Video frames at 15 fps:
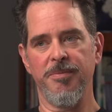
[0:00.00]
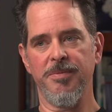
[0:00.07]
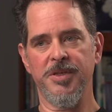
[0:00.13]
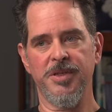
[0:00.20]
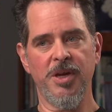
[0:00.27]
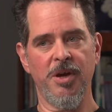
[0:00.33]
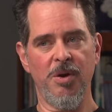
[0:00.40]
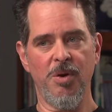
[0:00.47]

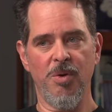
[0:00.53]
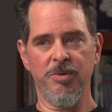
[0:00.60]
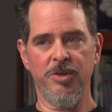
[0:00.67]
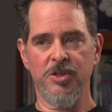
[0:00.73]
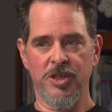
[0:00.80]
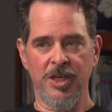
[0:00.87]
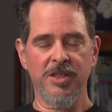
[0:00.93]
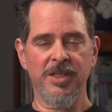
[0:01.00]
So
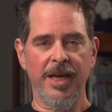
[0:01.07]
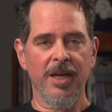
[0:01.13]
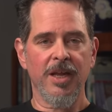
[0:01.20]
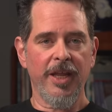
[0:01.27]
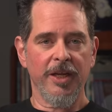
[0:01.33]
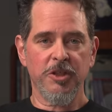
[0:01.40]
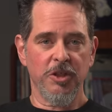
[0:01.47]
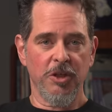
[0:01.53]
just that
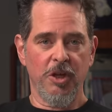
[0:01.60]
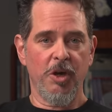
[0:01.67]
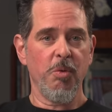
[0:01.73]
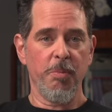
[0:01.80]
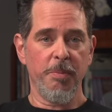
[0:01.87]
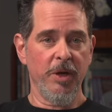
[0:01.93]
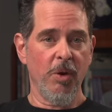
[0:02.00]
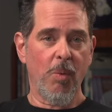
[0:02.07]
collection alone
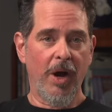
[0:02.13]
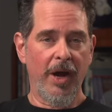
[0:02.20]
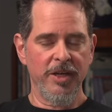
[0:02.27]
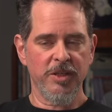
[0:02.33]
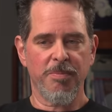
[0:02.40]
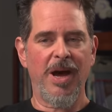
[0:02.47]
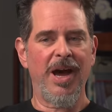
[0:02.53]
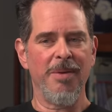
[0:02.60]
would be a wise
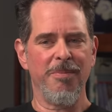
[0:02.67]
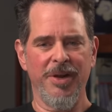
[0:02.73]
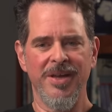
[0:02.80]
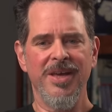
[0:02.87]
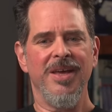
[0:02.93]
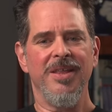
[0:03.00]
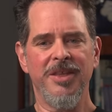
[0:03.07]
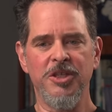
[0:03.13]
buy. But
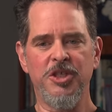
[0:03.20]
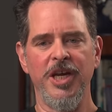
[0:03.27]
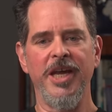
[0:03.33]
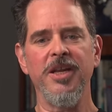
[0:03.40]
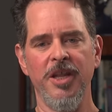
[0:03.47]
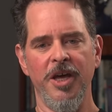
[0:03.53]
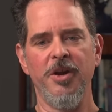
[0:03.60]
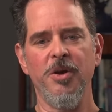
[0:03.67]
the Jay
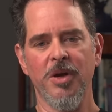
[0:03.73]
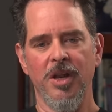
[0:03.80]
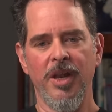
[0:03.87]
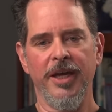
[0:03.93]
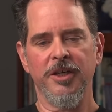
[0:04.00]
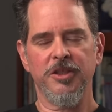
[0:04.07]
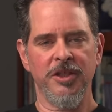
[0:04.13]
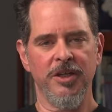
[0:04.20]
Leno
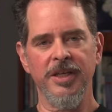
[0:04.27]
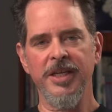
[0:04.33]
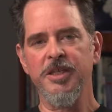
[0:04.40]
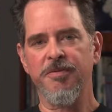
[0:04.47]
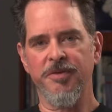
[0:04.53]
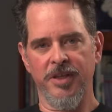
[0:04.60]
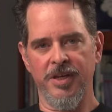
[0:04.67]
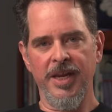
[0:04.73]
collection, at least
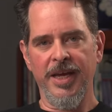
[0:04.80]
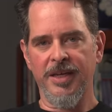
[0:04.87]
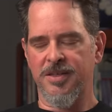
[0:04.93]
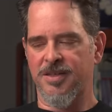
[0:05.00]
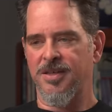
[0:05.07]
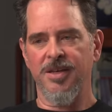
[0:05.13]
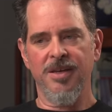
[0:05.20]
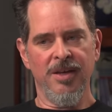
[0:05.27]
for the
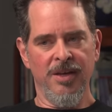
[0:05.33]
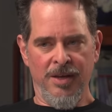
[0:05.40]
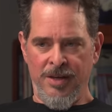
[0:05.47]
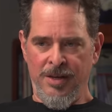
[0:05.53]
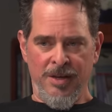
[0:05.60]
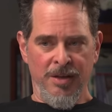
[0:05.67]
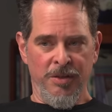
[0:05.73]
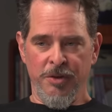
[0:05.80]
next
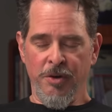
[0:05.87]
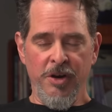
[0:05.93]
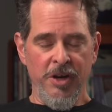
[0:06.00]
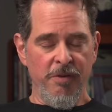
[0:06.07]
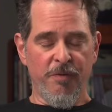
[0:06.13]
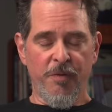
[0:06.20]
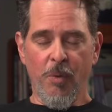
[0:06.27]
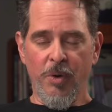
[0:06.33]
30,
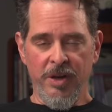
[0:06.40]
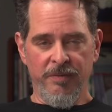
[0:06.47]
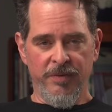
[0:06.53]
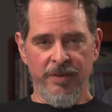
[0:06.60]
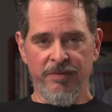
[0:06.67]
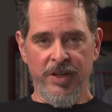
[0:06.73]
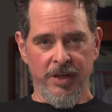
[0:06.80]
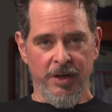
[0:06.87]
40,
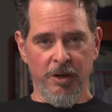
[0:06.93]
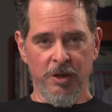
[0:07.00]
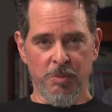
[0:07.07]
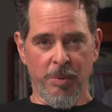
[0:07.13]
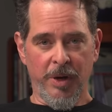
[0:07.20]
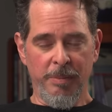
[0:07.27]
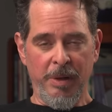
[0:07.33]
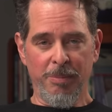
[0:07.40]
50 years,
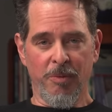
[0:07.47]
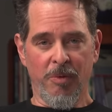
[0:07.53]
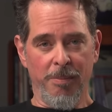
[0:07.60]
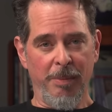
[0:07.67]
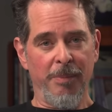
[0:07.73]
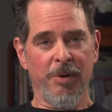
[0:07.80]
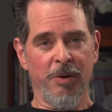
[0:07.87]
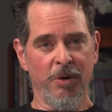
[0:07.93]
why people
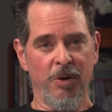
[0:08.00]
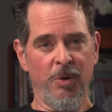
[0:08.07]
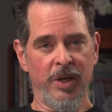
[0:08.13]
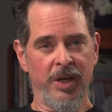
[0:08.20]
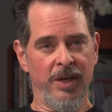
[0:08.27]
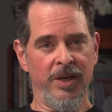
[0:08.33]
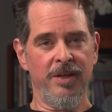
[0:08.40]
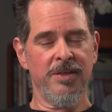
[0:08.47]
remember who
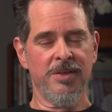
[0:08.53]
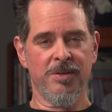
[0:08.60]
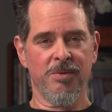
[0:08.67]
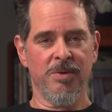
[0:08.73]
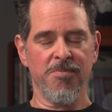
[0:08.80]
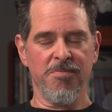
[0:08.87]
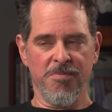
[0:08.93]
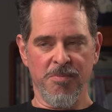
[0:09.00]
he is,
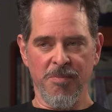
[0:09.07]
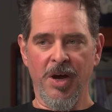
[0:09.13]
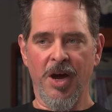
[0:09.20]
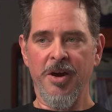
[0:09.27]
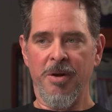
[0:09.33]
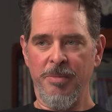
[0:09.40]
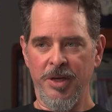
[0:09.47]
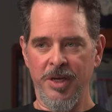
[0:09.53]

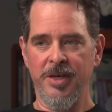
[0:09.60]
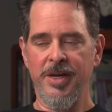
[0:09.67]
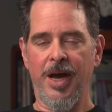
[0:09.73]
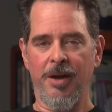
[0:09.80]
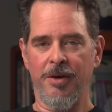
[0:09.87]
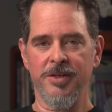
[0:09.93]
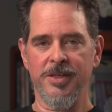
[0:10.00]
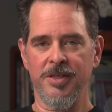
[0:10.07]
$100 million
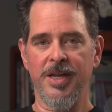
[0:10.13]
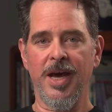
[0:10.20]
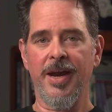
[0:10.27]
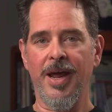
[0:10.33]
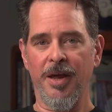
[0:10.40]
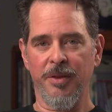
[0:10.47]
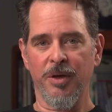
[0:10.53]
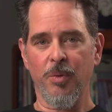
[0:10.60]
is not
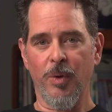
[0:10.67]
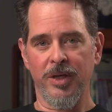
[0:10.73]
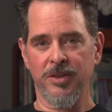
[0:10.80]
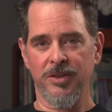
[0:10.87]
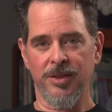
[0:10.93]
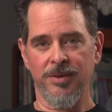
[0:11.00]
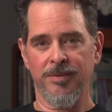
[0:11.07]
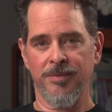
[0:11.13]
out of the question.